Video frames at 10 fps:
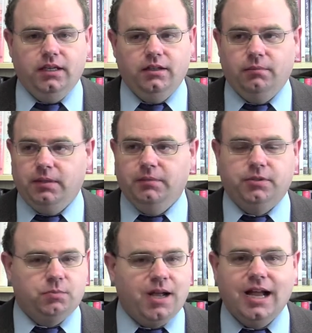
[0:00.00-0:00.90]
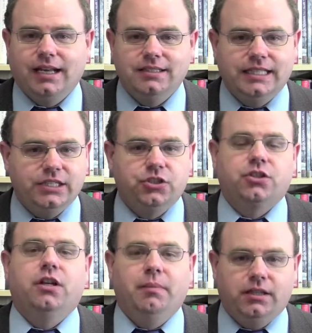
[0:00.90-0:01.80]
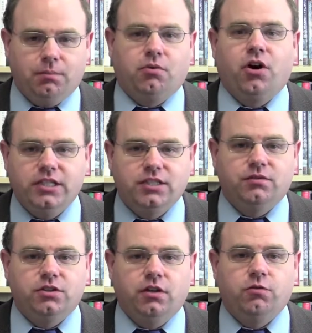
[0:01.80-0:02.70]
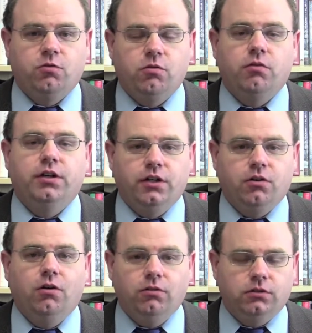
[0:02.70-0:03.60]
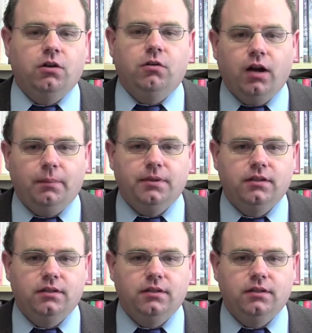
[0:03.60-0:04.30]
in in people's pockets, that's just going to make the price of stuff quoted in gold go up.